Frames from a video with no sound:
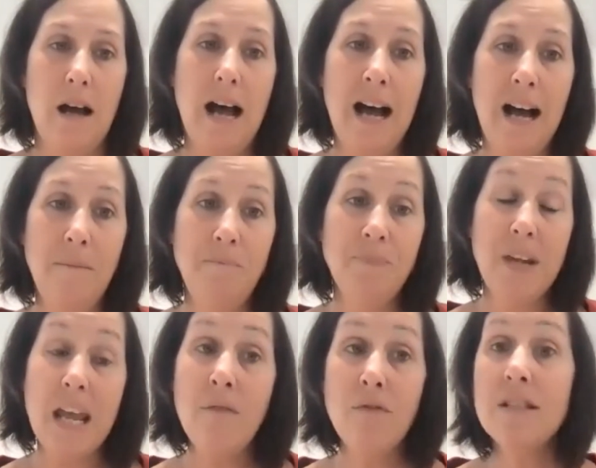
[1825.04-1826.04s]

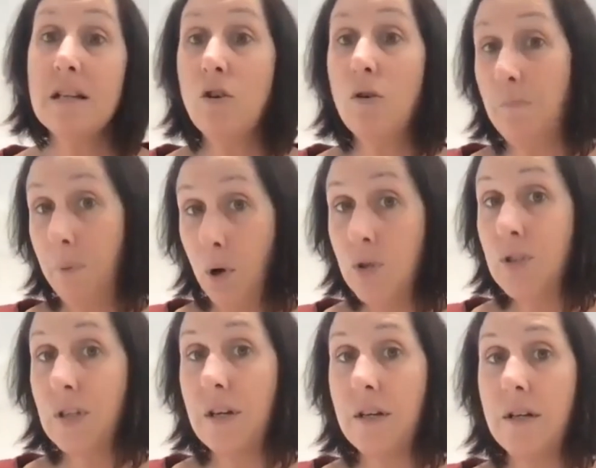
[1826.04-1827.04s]

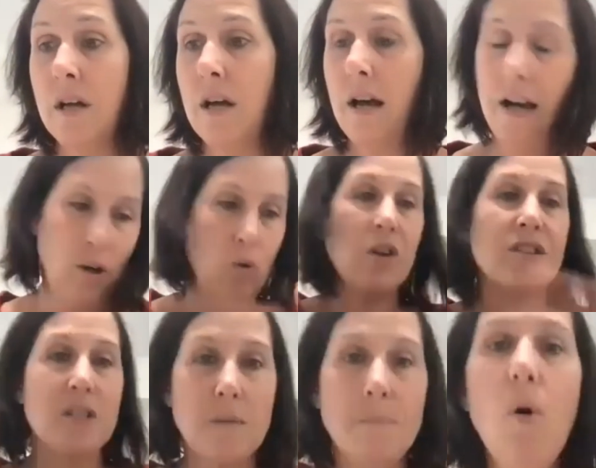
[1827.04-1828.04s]
person
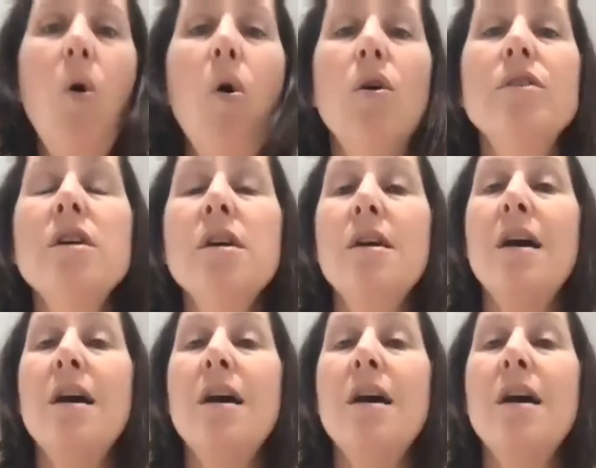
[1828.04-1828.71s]
across the board,